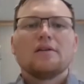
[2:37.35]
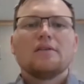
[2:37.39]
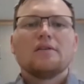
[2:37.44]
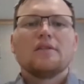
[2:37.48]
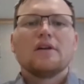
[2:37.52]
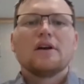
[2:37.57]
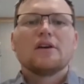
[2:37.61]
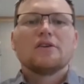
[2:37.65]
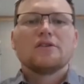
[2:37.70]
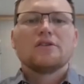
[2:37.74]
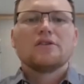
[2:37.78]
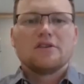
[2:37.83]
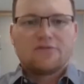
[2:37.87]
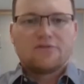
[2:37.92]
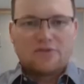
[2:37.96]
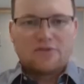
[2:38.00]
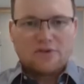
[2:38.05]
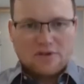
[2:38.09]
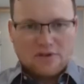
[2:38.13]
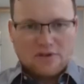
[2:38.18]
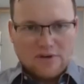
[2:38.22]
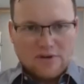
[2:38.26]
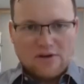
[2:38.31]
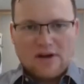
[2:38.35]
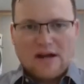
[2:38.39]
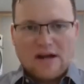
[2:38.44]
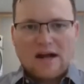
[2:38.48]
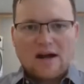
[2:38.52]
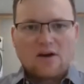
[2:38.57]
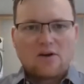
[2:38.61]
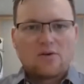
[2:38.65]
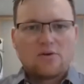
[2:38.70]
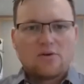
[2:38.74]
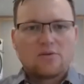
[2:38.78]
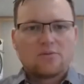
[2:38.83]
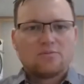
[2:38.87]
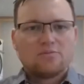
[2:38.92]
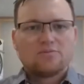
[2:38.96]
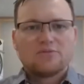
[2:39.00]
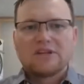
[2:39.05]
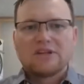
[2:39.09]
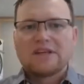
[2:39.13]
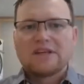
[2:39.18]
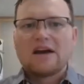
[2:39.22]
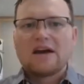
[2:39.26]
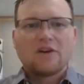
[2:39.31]
that are different about how
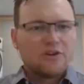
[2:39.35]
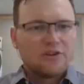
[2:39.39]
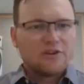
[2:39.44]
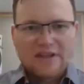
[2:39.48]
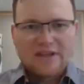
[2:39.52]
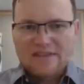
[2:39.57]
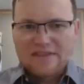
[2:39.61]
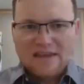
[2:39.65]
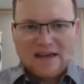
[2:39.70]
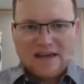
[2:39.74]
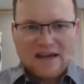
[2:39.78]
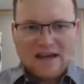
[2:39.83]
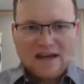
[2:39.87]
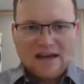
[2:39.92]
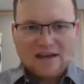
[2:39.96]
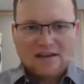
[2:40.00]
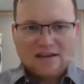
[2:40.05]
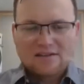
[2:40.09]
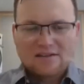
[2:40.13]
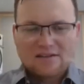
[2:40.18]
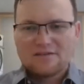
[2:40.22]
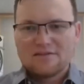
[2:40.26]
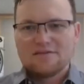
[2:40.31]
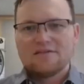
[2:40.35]
to calculate that.